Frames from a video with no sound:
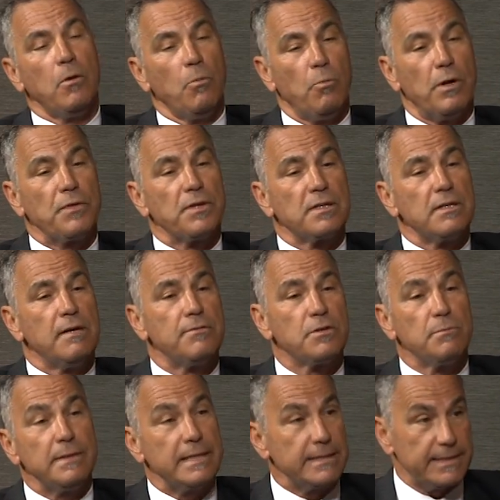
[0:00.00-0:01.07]
What the
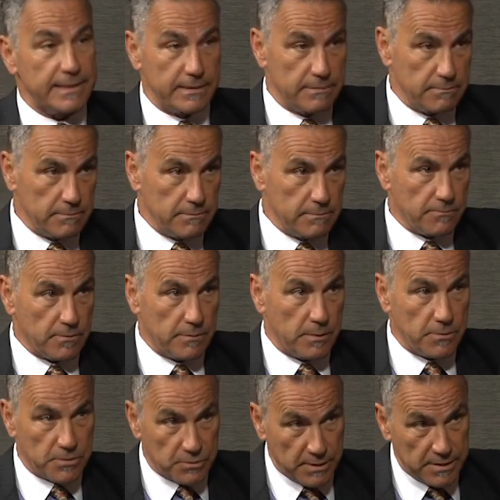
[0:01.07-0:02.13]
governor mandated from
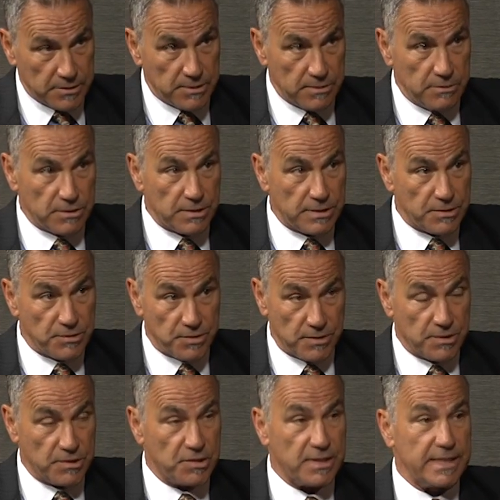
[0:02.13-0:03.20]
all the trade associations in
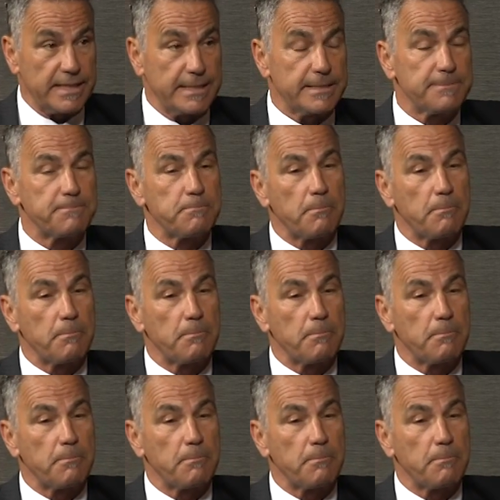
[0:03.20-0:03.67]
the state